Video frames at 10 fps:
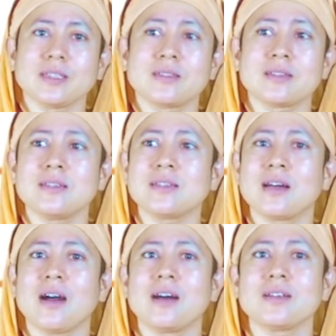
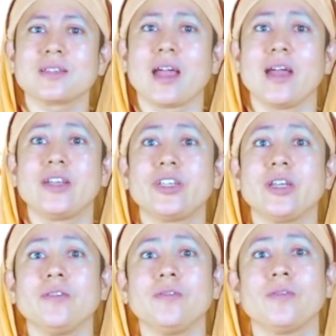sanskars
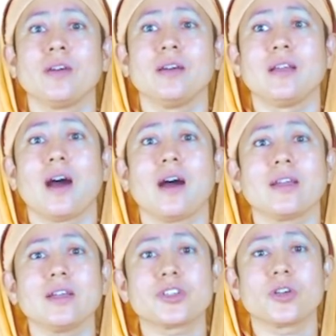achieve the
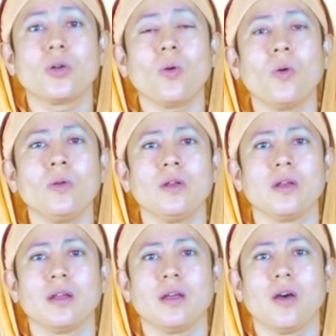highest goal
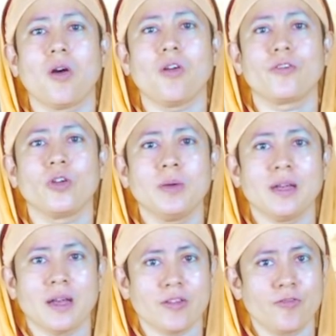of
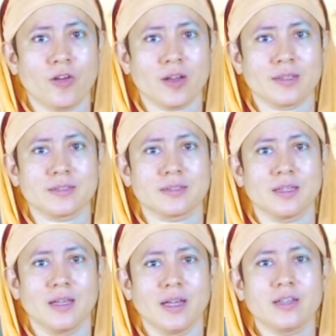human life for us.
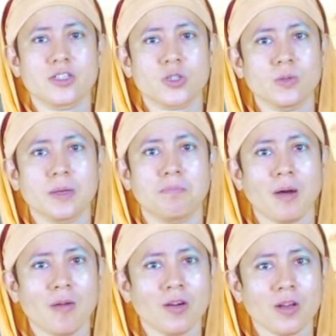It is through the
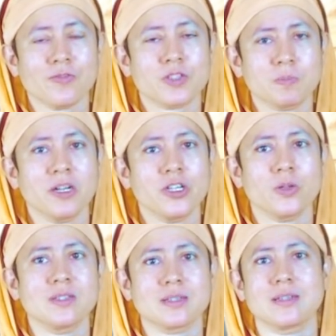power of
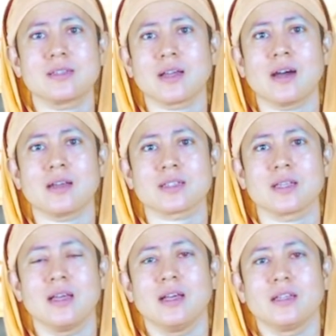spiritual sanskars
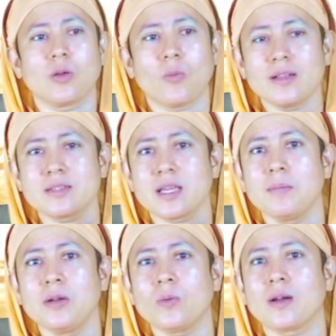that one is
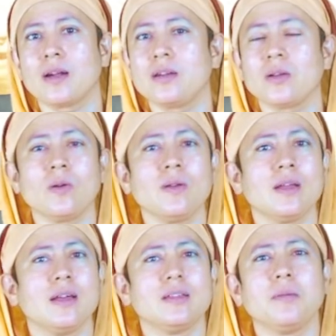able to control
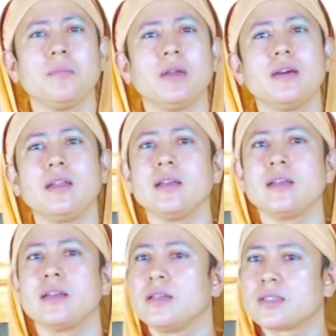the
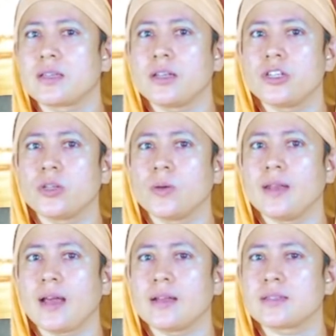merely
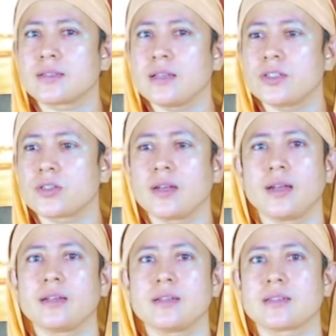sensual and
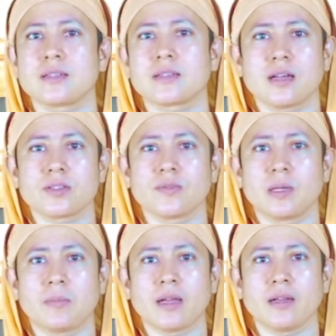sense-related sanskars of
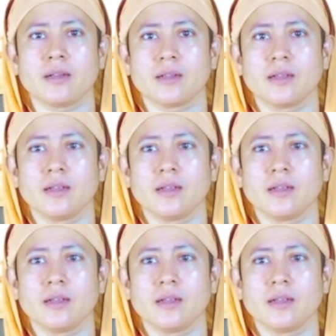the mind.